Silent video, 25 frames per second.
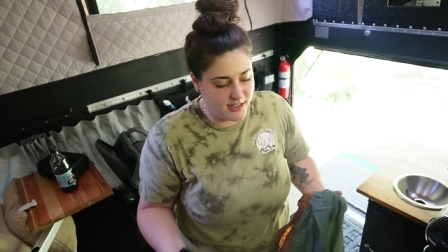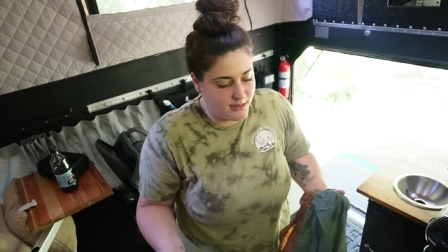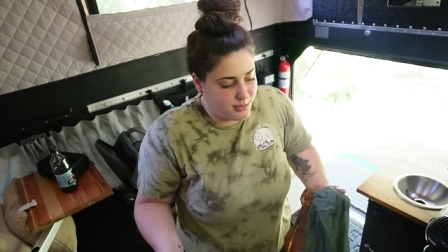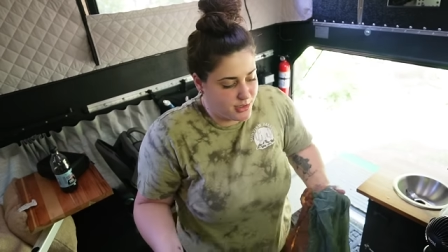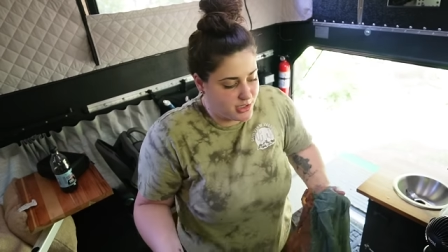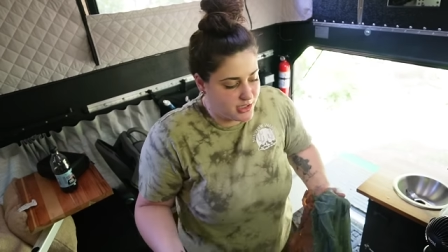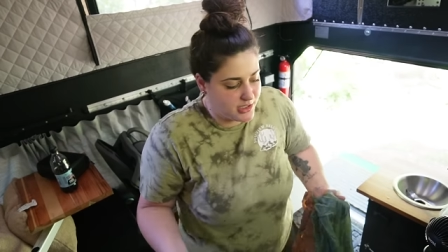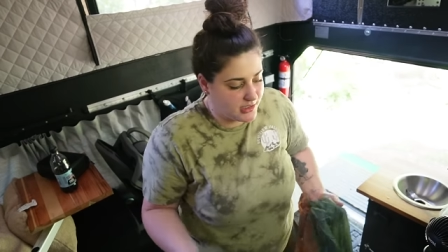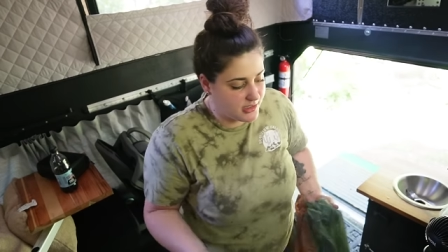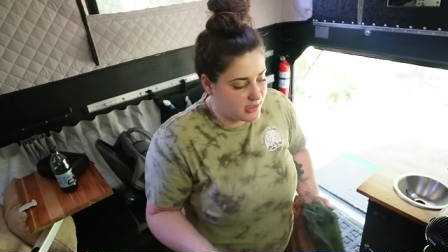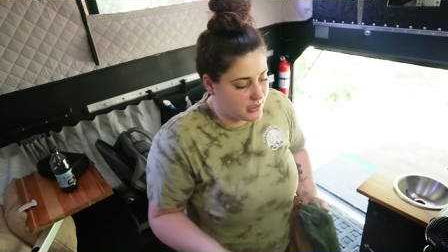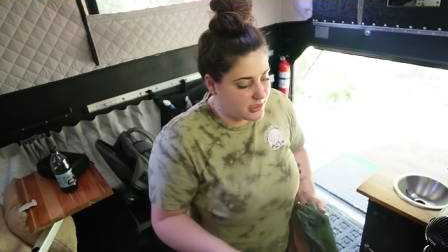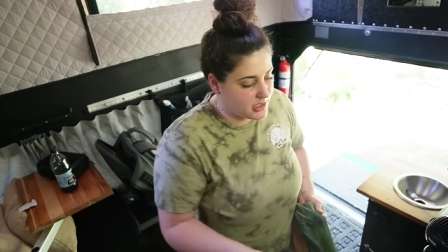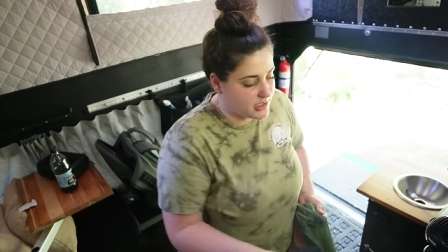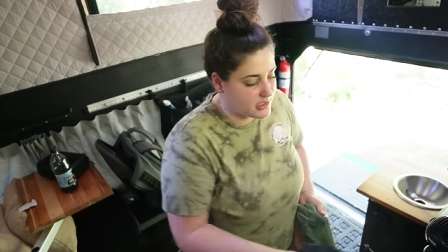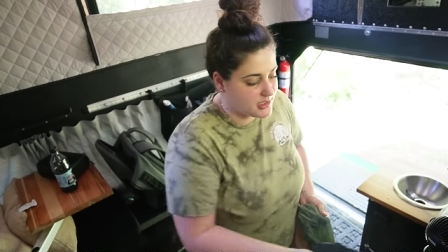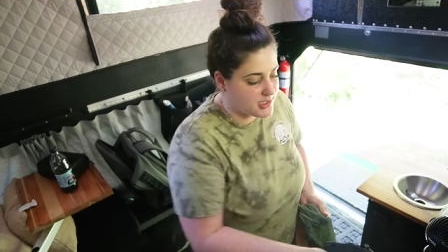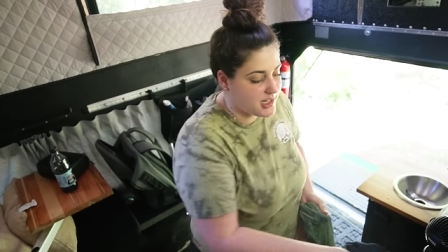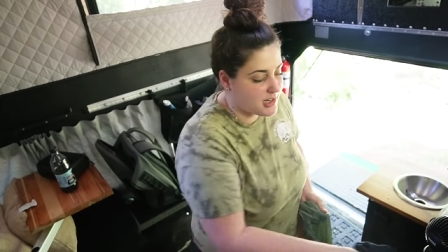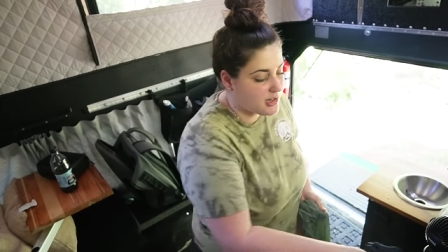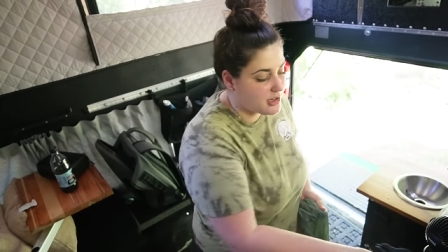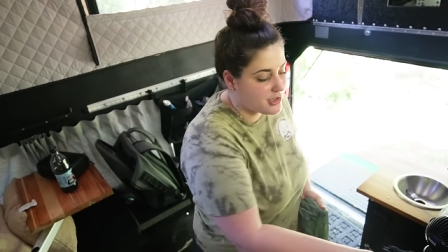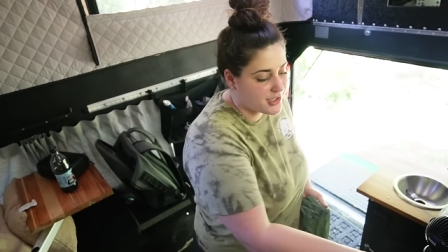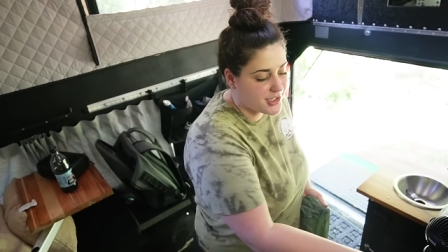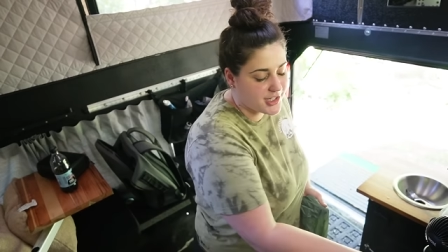I'm just gonna
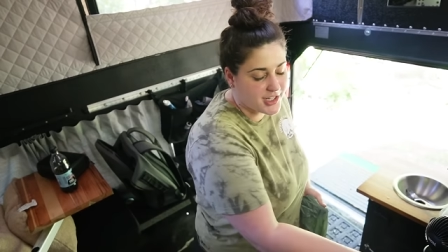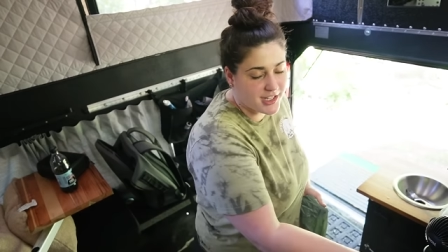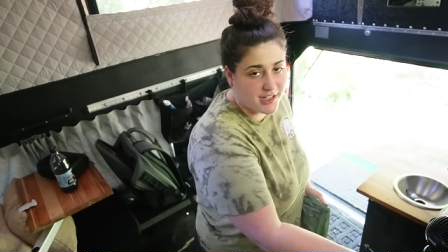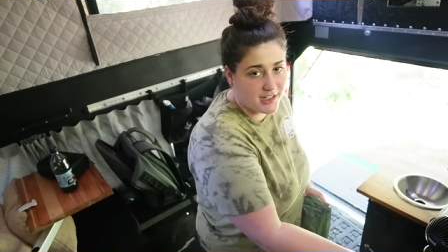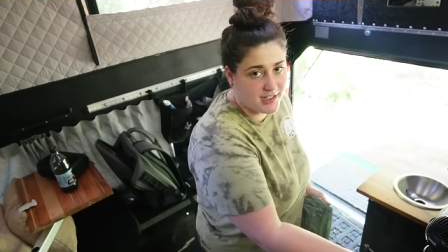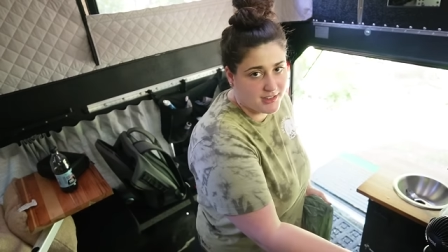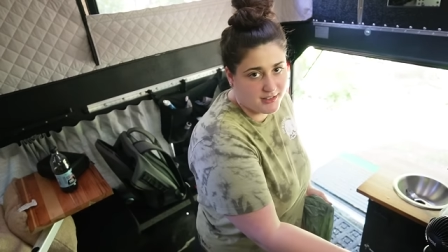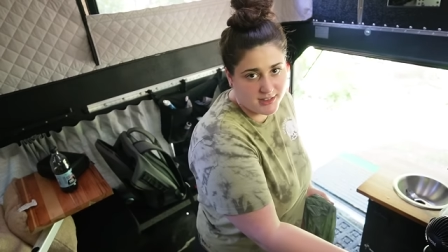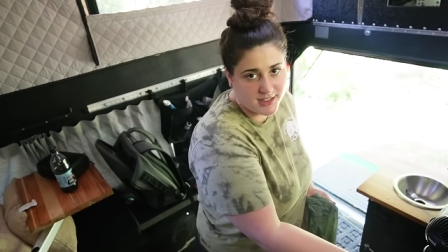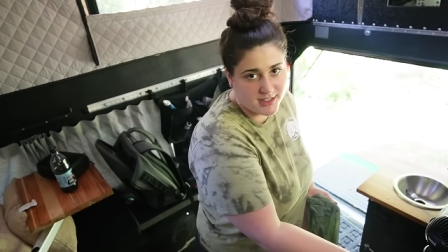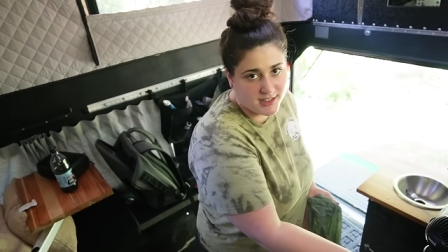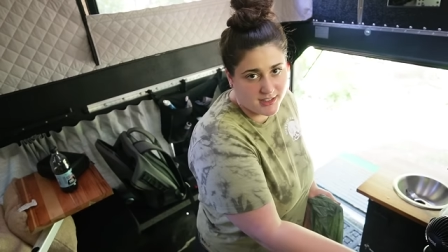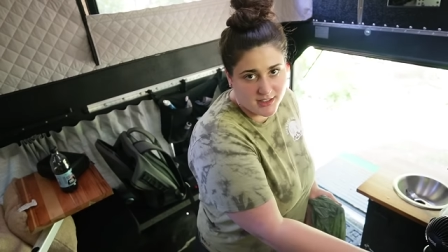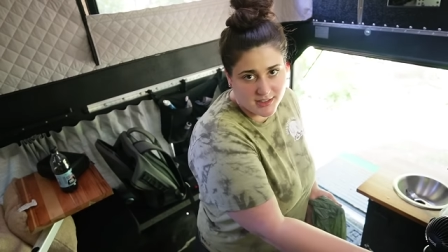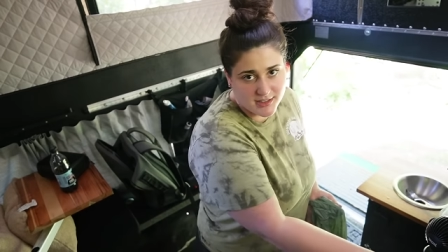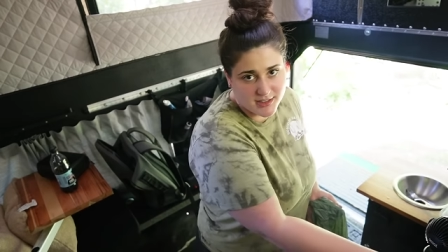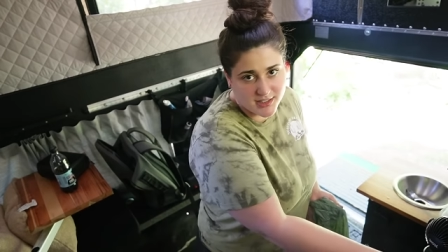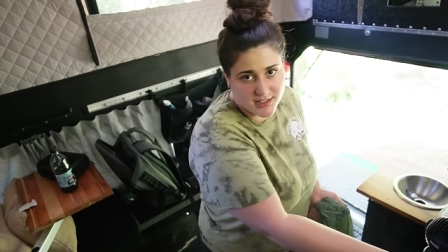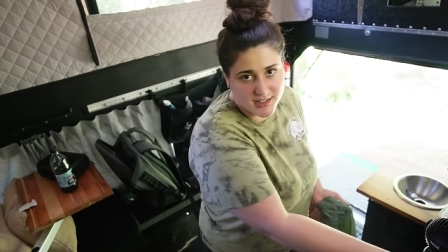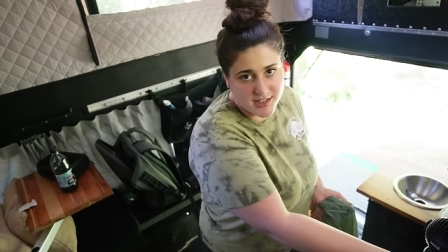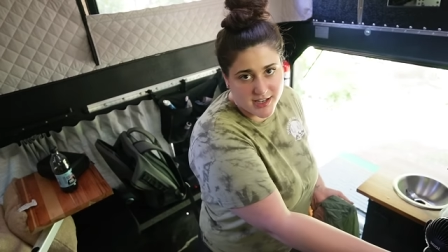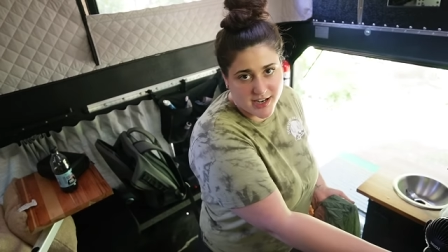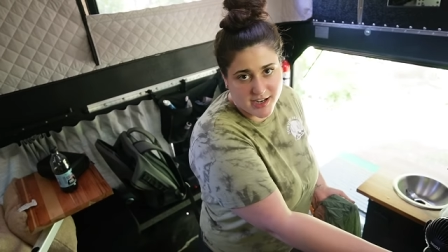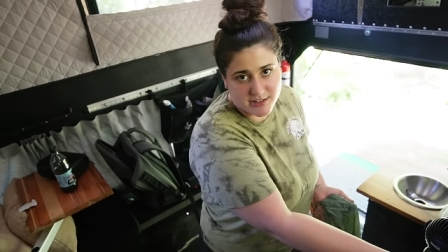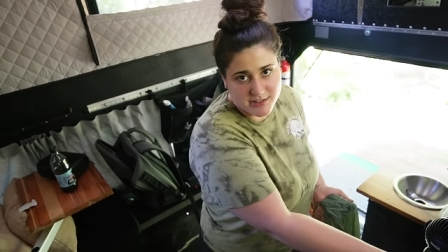hook it
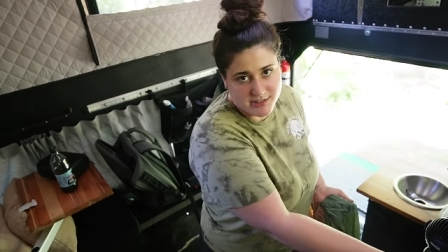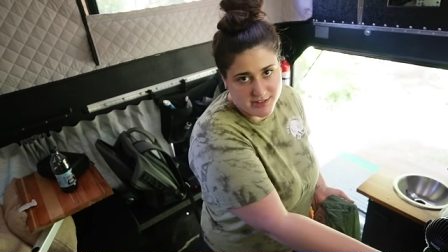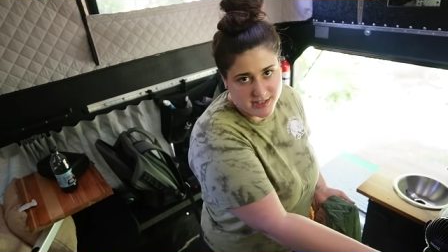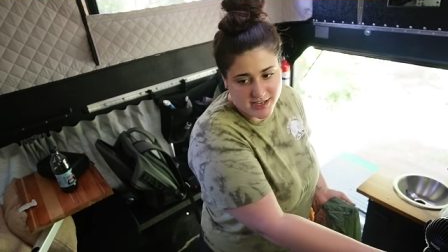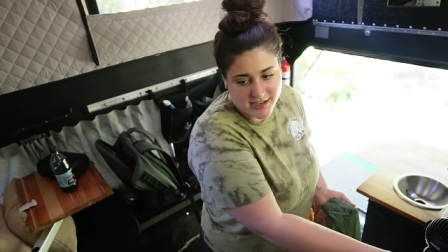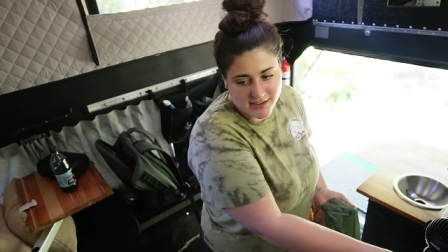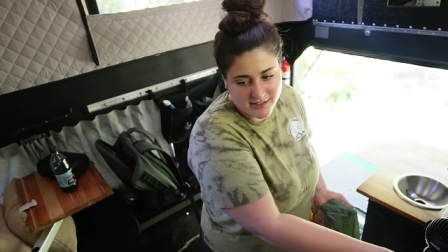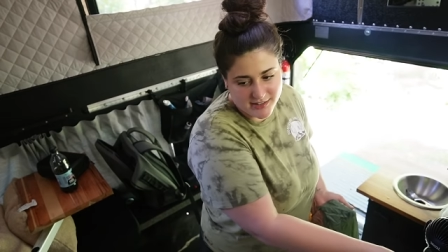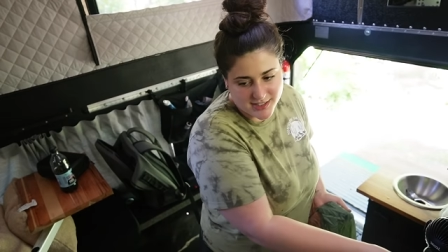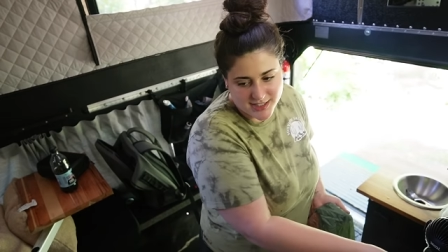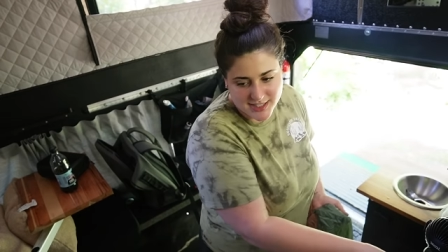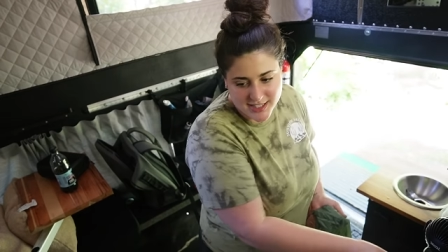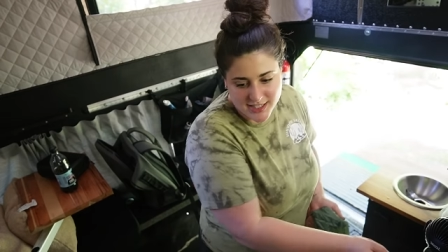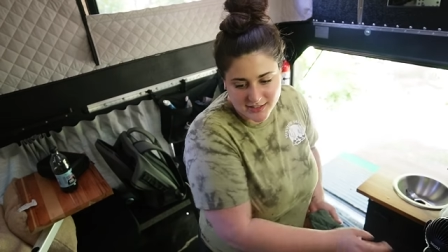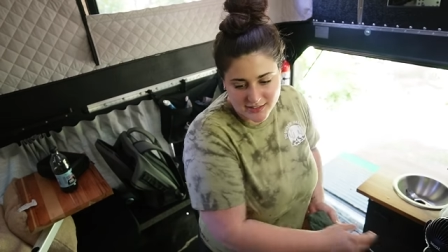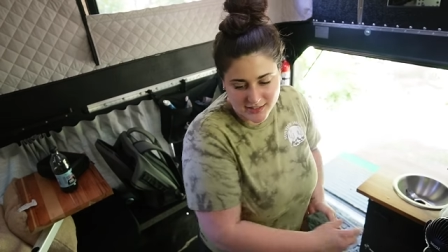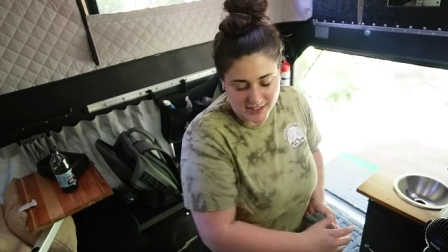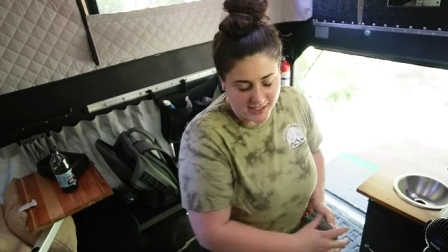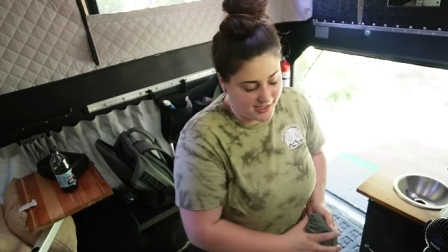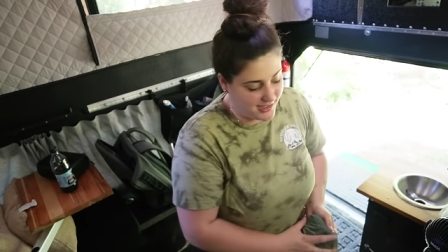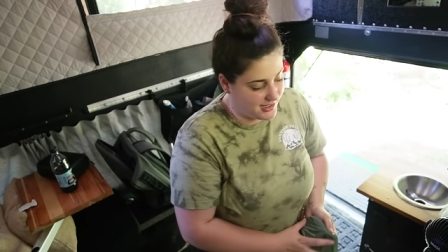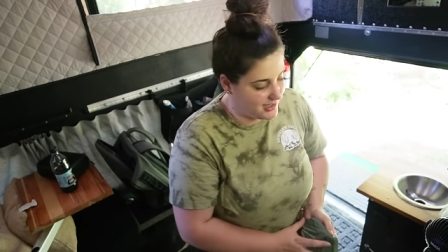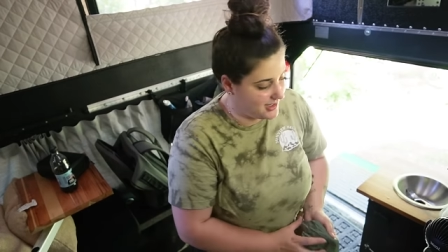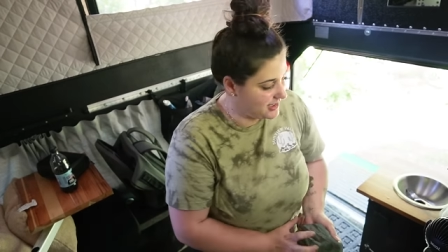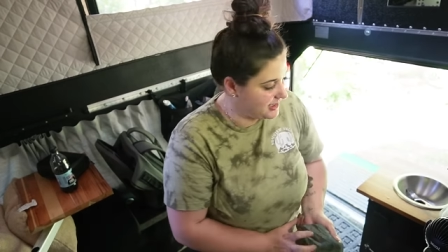to the outside of the
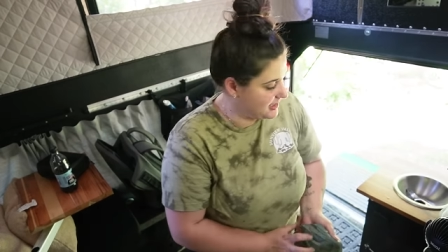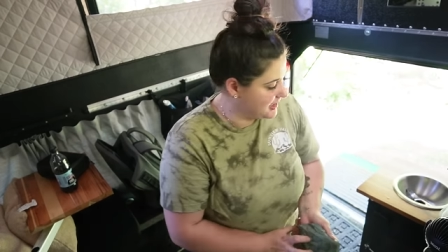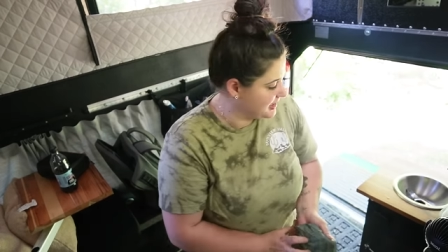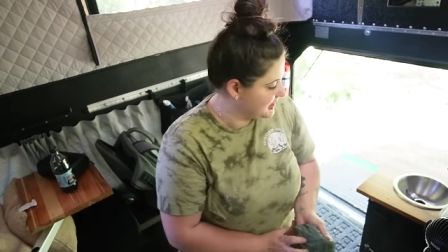tailgate.